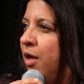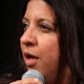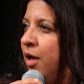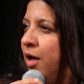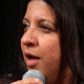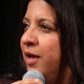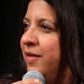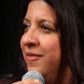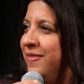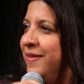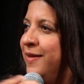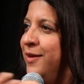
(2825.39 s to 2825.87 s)

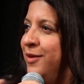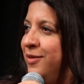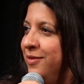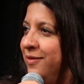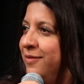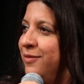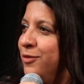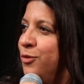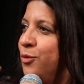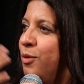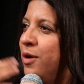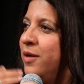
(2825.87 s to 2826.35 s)
I think
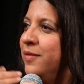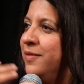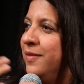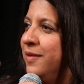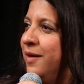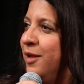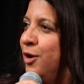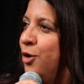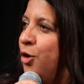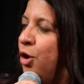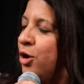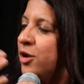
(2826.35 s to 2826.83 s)

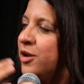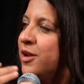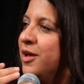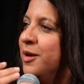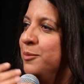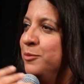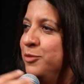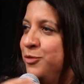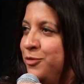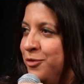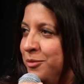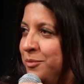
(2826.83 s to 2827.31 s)
a lot
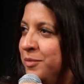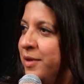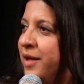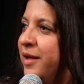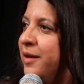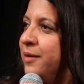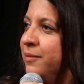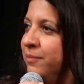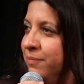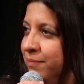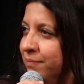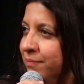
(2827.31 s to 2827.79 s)
comes from there.